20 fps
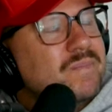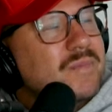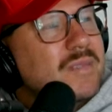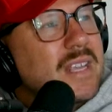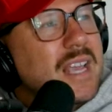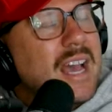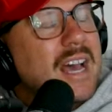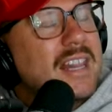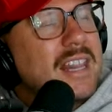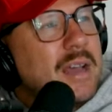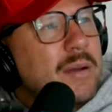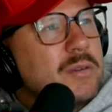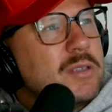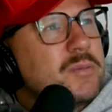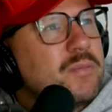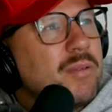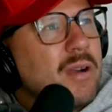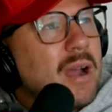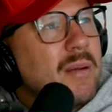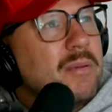yeah, that
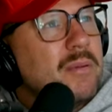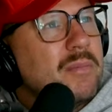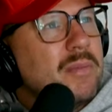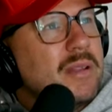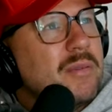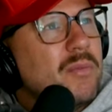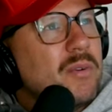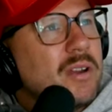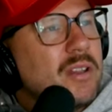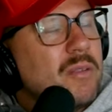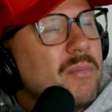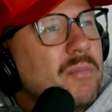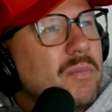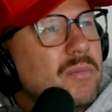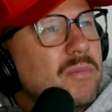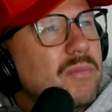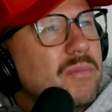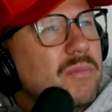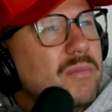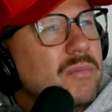was probably one of
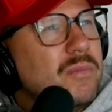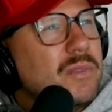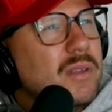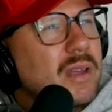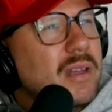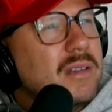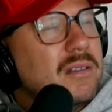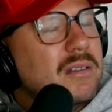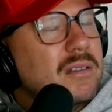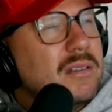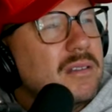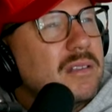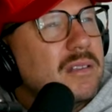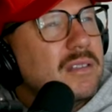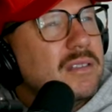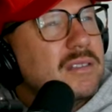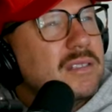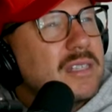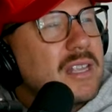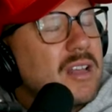the,
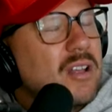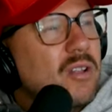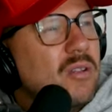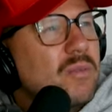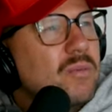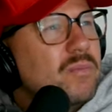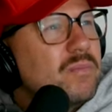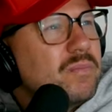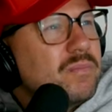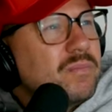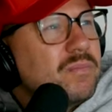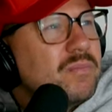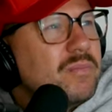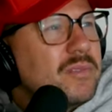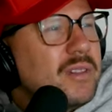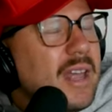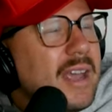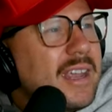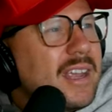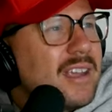the still
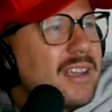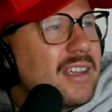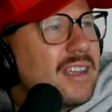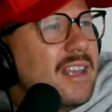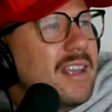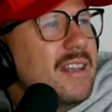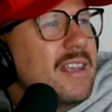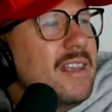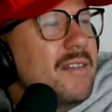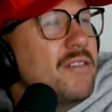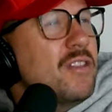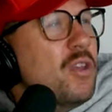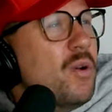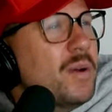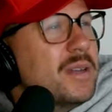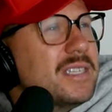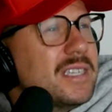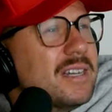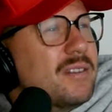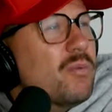like, it, even
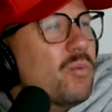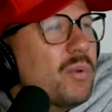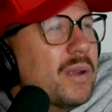though it didn't